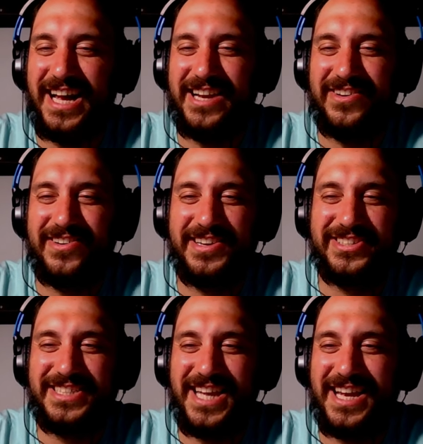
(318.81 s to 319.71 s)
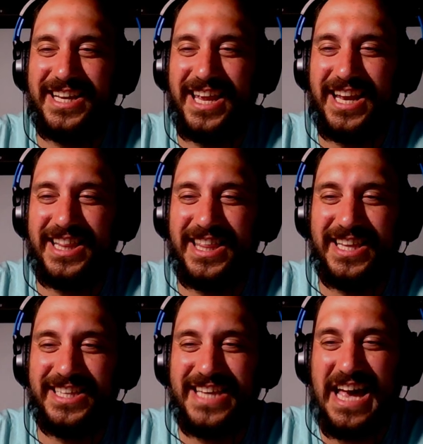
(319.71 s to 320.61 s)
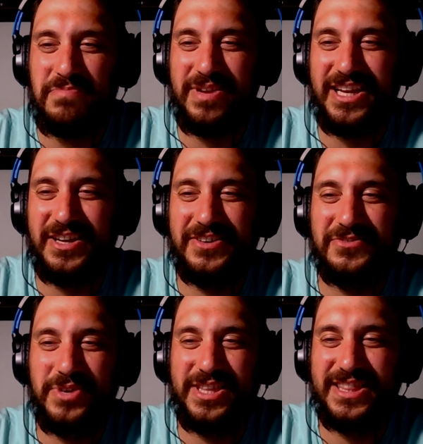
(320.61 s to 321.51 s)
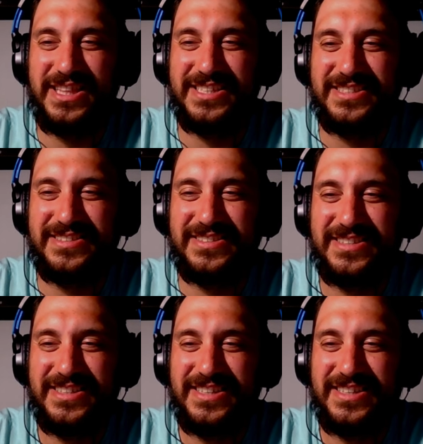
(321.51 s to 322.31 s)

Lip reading: I don't understand anything that's happening with this